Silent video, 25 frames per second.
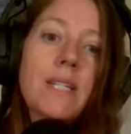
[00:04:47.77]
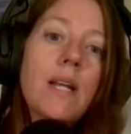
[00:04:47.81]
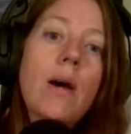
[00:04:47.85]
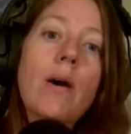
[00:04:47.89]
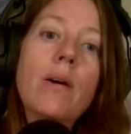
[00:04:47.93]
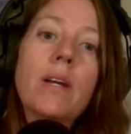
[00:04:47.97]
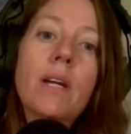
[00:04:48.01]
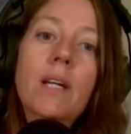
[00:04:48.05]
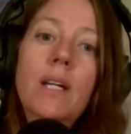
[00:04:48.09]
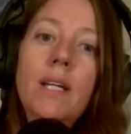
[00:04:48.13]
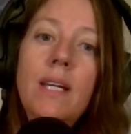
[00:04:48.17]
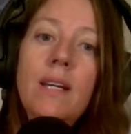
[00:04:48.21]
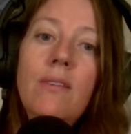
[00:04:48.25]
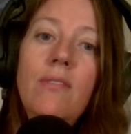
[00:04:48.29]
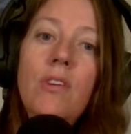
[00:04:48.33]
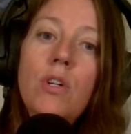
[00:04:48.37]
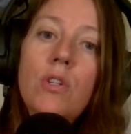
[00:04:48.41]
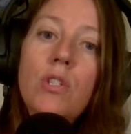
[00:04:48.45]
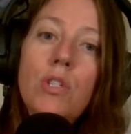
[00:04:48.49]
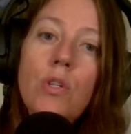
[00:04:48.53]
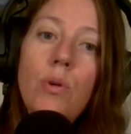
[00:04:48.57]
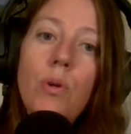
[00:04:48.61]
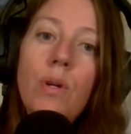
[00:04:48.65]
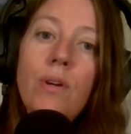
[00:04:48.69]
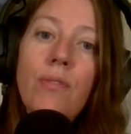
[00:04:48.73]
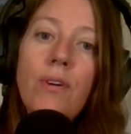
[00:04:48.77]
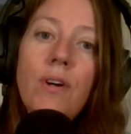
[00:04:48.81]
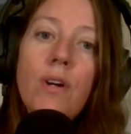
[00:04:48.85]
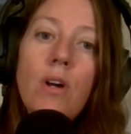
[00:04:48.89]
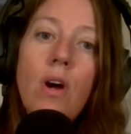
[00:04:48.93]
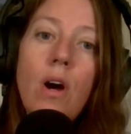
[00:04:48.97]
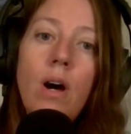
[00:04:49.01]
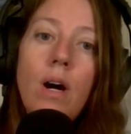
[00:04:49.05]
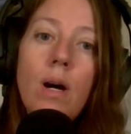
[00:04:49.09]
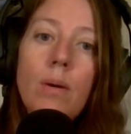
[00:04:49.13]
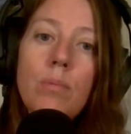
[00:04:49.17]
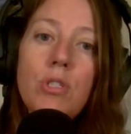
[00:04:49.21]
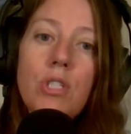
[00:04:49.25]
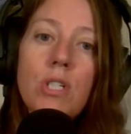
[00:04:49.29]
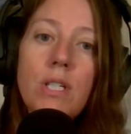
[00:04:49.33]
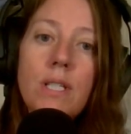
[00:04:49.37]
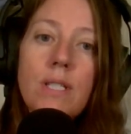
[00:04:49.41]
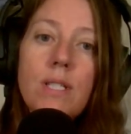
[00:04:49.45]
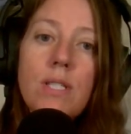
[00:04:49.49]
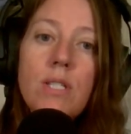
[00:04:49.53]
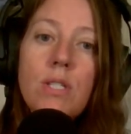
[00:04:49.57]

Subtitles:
Now I'm going to give you two different options.